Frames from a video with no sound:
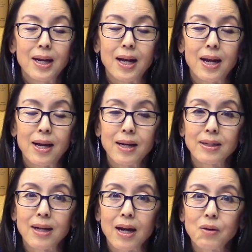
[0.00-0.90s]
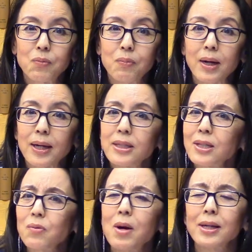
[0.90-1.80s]
And I
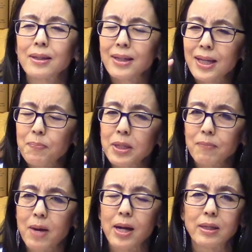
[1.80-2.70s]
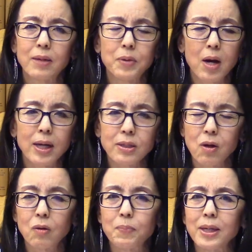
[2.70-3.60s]
just want, keep it in mind, keep your eyes
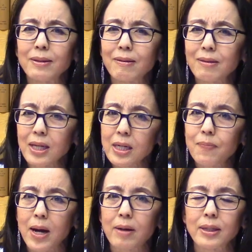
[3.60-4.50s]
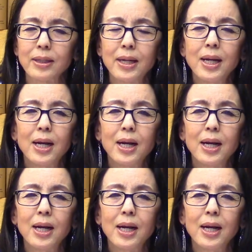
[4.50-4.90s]
open, think about it.